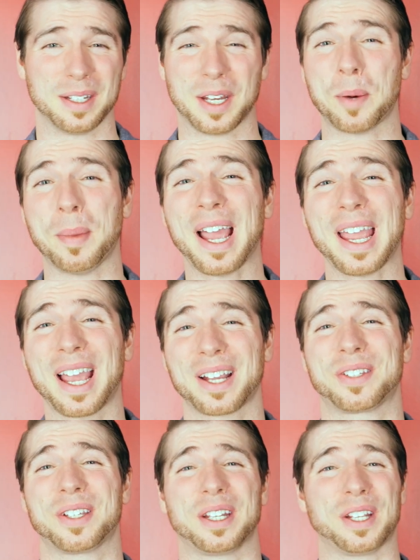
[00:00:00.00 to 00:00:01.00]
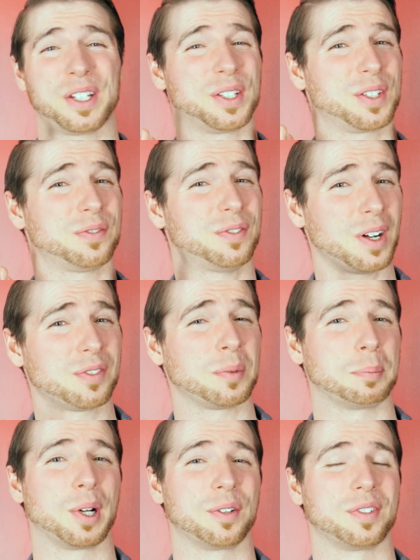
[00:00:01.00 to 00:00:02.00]
Now my accent is far
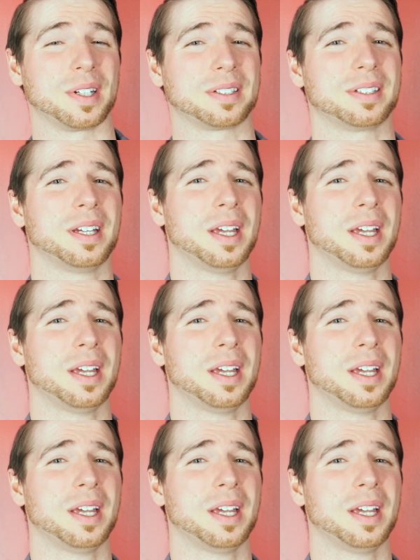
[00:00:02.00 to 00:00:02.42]
from perfect,